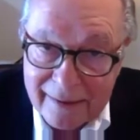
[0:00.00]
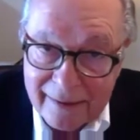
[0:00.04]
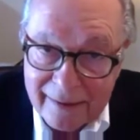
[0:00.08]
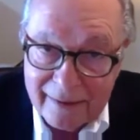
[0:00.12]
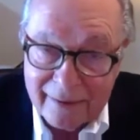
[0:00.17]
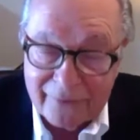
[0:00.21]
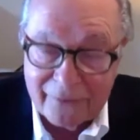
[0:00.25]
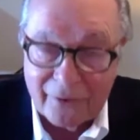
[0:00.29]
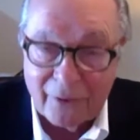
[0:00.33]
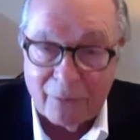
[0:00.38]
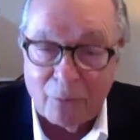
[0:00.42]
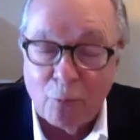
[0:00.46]

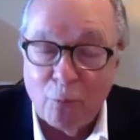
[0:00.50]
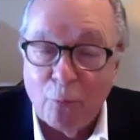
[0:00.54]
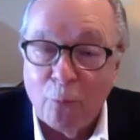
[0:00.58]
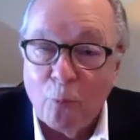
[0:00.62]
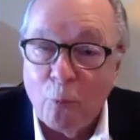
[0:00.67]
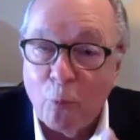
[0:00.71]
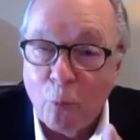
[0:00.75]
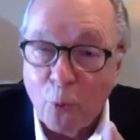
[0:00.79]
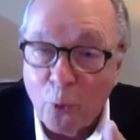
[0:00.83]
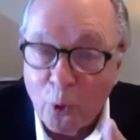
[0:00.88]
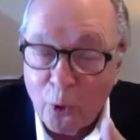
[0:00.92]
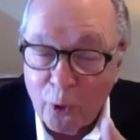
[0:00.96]
Their
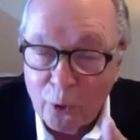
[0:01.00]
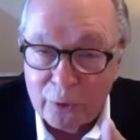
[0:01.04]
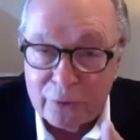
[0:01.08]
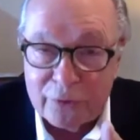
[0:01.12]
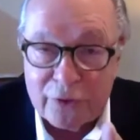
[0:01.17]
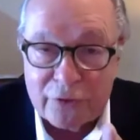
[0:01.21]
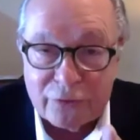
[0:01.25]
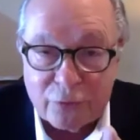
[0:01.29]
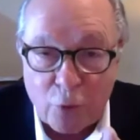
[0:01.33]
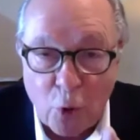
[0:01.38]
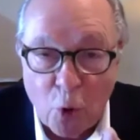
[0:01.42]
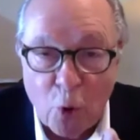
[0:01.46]
world
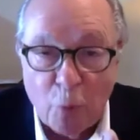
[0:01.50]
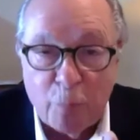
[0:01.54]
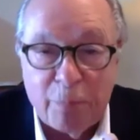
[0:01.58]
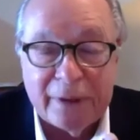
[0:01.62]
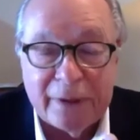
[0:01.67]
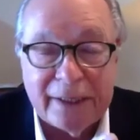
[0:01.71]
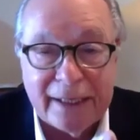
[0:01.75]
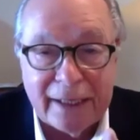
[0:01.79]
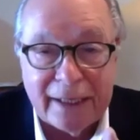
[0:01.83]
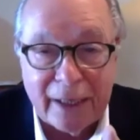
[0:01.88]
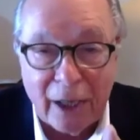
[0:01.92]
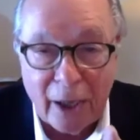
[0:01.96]
is
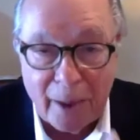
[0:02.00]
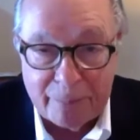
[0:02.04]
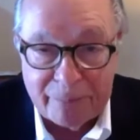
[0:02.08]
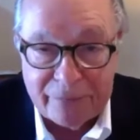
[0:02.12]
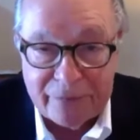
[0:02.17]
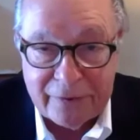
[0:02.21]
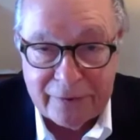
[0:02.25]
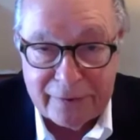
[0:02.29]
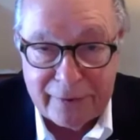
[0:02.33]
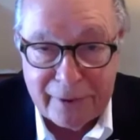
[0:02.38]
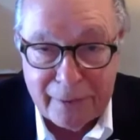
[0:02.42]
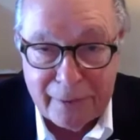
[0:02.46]
opening up
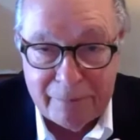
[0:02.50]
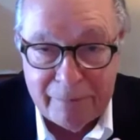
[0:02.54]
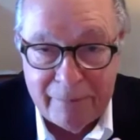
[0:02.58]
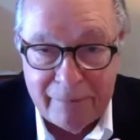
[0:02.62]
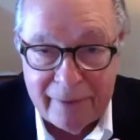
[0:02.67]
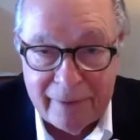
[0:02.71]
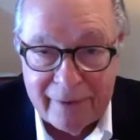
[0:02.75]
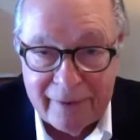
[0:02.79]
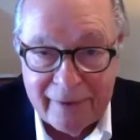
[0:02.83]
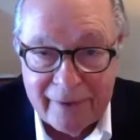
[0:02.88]
to them.